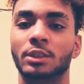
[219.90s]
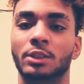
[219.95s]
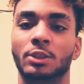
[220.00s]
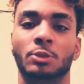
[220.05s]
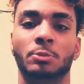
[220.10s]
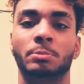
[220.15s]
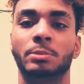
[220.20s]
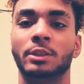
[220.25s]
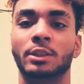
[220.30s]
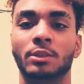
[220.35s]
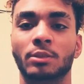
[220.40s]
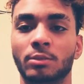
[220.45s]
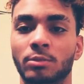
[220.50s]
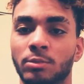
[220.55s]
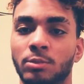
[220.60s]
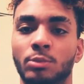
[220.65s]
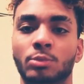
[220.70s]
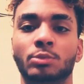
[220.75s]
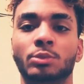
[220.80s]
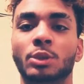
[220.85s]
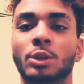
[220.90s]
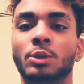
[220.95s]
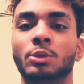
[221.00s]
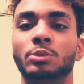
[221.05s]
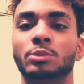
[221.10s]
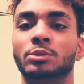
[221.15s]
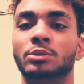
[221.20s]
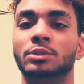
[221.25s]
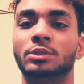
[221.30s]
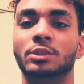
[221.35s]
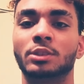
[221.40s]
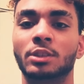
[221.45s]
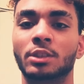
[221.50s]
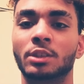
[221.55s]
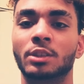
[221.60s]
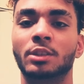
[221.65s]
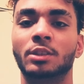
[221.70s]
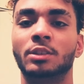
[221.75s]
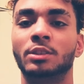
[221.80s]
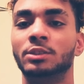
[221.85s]
it'll be, who knows,
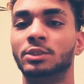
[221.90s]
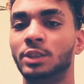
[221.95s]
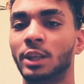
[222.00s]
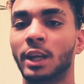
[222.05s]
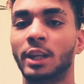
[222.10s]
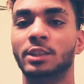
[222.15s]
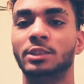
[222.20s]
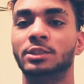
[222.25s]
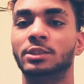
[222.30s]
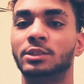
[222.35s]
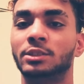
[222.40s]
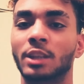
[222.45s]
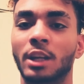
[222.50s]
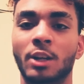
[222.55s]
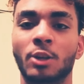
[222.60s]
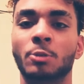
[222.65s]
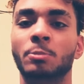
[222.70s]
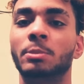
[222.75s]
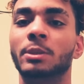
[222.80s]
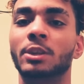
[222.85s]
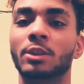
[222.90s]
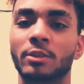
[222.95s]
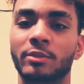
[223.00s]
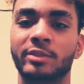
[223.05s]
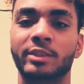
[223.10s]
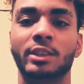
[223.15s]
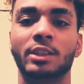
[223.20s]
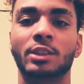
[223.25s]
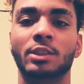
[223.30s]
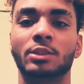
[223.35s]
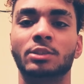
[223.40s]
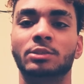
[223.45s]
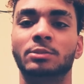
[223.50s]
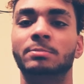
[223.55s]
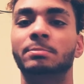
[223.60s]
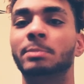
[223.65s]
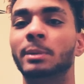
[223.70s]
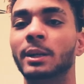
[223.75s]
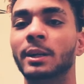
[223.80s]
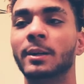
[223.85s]
chance that it'll be your videos.
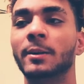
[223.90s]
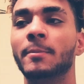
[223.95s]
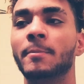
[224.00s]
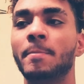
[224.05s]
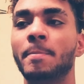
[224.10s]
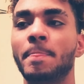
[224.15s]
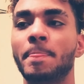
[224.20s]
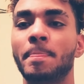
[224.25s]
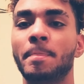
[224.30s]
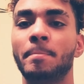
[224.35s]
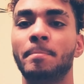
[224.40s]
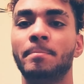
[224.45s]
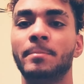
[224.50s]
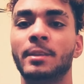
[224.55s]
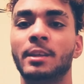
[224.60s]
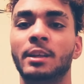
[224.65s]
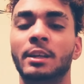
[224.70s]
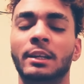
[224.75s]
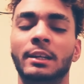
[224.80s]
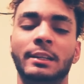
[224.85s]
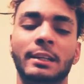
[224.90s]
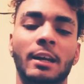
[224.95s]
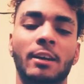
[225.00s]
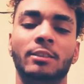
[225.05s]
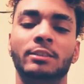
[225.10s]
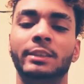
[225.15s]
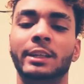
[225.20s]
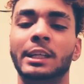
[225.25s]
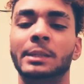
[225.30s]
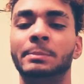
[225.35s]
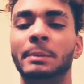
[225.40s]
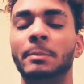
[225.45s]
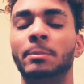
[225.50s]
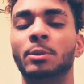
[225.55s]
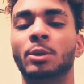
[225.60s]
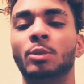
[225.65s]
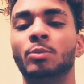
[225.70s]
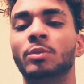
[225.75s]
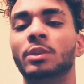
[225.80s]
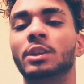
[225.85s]
But nowadays people
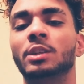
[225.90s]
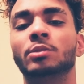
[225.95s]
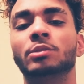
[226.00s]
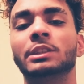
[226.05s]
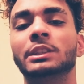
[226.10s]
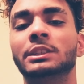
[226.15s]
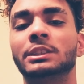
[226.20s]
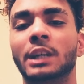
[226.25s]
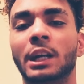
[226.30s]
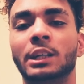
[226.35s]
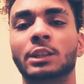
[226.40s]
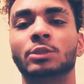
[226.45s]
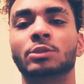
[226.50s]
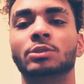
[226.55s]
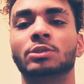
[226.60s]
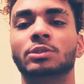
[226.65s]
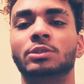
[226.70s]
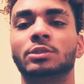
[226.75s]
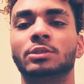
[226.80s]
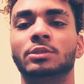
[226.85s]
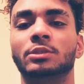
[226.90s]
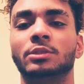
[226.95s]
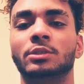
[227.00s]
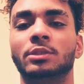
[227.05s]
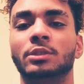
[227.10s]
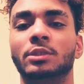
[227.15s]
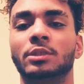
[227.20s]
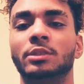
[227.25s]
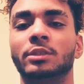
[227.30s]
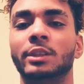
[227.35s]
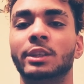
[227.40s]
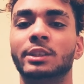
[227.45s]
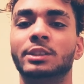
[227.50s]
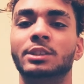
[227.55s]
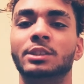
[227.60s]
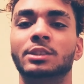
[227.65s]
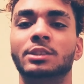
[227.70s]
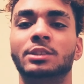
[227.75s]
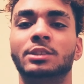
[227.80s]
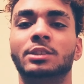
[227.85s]
don't really read titles. They
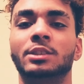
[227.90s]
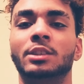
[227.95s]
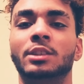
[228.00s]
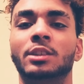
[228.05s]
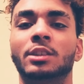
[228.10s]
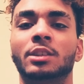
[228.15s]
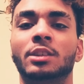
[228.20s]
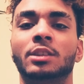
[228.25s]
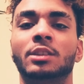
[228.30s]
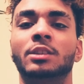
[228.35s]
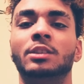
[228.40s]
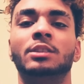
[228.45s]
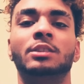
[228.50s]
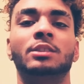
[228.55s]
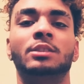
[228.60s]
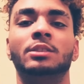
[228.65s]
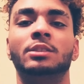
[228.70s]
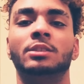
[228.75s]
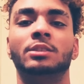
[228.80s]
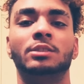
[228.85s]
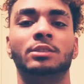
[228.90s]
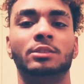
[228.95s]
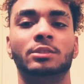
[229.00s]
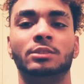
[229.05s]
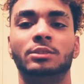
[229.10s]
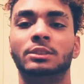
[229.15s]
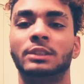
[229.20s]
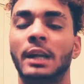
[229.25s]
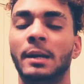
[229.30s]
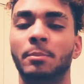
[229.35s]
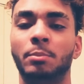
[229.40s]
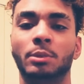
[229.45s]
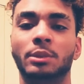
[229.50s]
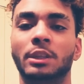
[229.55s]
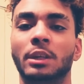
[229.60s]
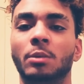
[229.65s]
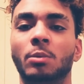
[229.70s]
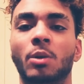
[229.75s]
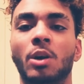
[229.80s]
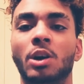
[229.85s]
just type what
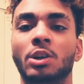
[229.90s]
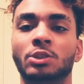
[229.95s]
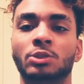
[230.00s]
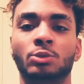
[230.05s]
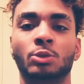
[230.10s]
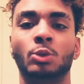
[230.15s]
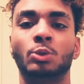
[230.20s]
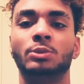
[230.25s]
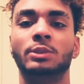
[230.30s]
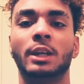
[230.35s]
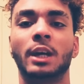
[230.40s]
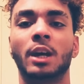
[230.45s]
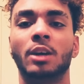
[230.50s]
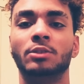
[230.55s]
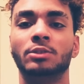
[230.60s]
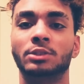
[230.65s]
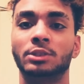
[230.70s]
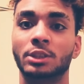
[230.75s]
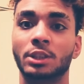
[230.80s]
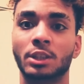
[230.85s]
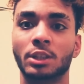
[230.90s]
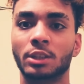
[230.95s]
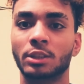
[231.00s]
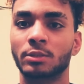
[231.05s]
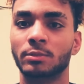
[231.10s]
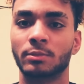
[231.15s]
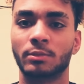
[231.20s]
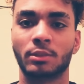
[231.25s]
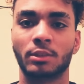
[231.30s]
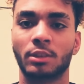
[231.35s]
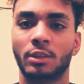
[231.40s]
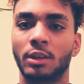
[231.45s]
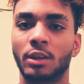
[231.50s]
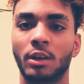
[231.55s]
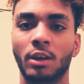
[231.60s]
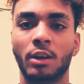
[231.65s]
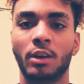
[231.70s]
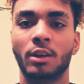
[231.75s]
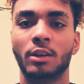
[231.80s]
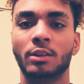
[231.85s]
they want, scroll down, see
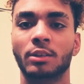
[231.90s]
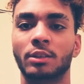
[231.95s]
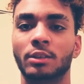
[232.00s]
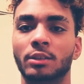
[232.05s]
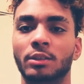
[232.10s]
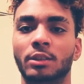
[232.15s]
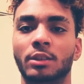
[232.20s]
a